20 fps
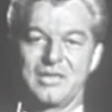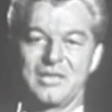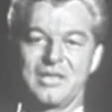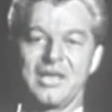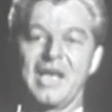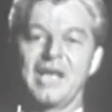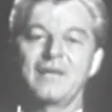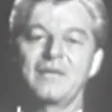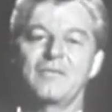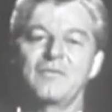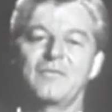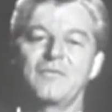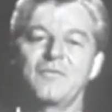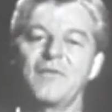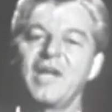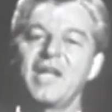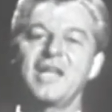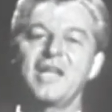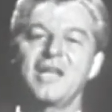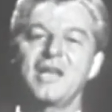That
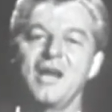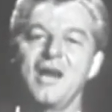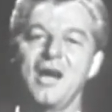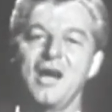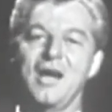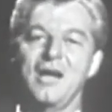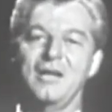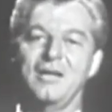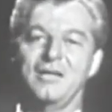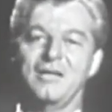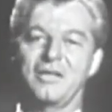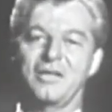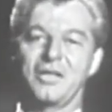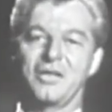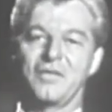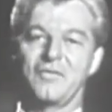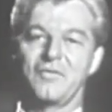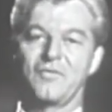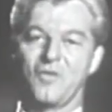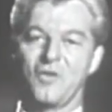Fighting Heart,
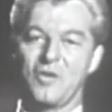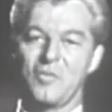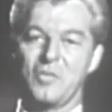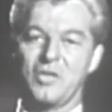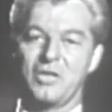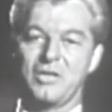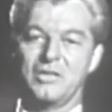the former